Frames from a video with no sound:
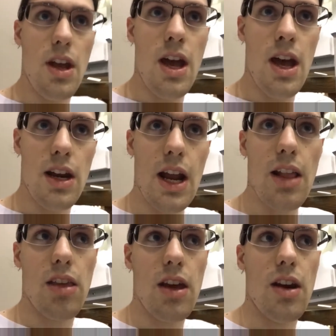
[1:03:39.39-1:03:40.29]
And
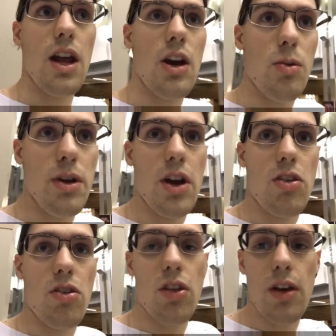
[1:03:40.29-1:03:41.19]
that's it. And I hope you
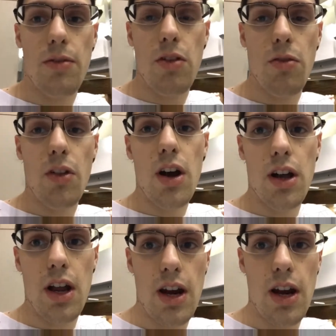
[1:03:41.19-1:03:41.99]
guys love this vlog.